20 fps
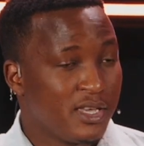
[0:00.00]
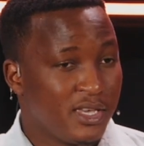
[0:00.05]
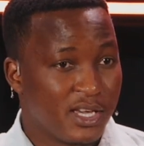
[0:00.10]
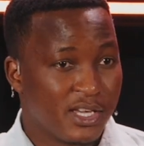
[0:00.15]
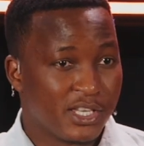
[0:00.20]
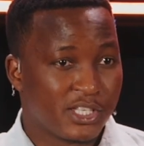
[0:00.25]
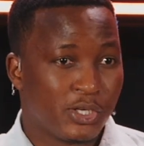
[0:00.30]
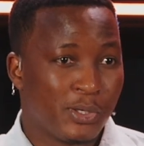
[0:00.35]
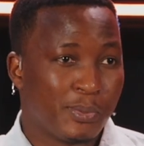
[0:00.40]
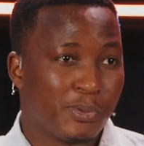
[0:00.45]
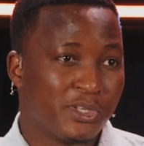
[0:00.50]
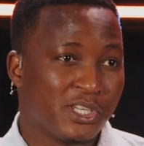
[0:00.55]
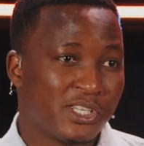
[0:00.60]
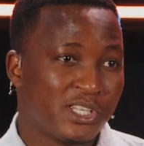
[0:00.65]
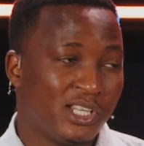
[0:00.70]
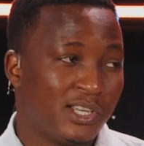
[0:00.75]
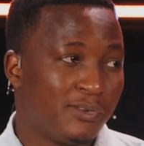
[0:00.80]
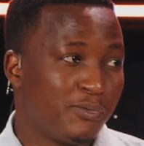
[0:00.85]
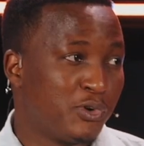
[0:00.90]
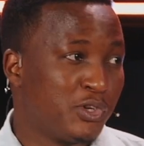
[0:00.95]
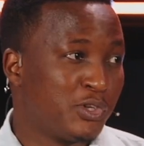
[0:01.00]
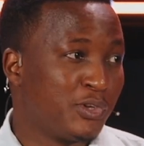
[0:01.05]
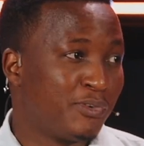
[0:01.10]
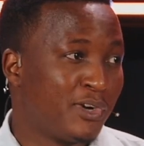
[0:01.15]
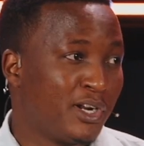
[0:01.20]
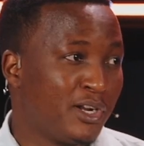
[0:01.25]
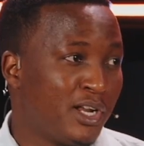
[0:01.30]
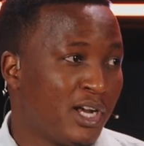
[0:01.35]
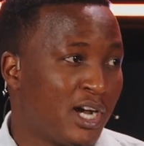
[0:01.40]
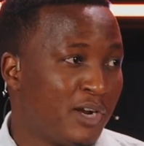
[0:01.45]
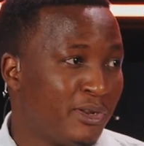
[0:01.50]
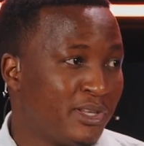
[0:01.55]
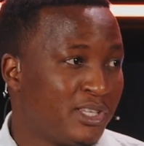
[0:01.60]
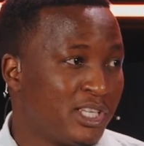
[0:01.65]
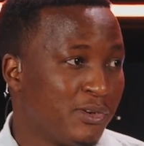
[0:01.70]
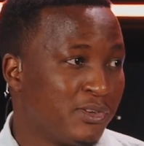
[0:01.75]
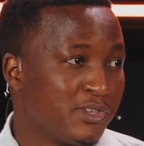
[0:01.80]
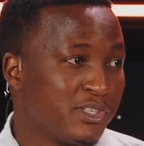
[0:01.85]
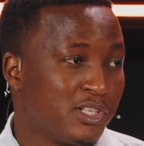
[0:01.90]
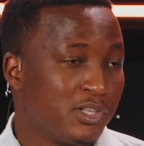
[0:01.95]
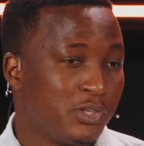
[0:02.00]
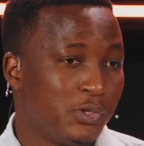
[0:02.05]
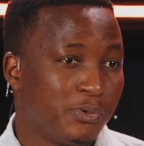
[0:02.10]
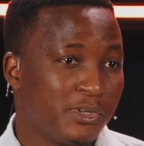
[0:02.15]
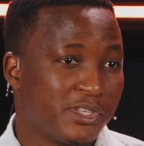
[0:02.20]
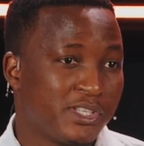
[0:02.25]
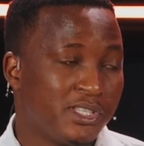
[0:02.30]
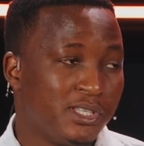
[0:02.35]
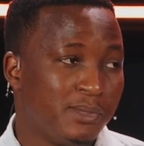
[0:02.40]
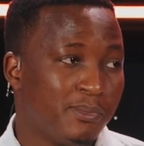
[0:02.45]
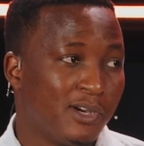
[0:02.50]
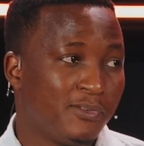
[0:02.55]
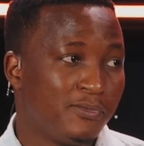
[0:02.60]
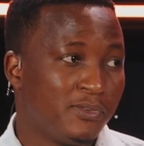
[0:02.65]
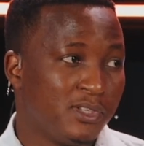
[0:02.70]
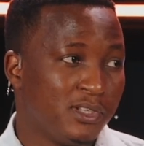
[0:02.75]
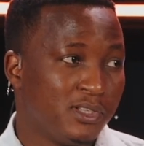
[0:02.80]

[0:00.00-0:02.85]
Yes, and we process an average of 100,000 USD monthly.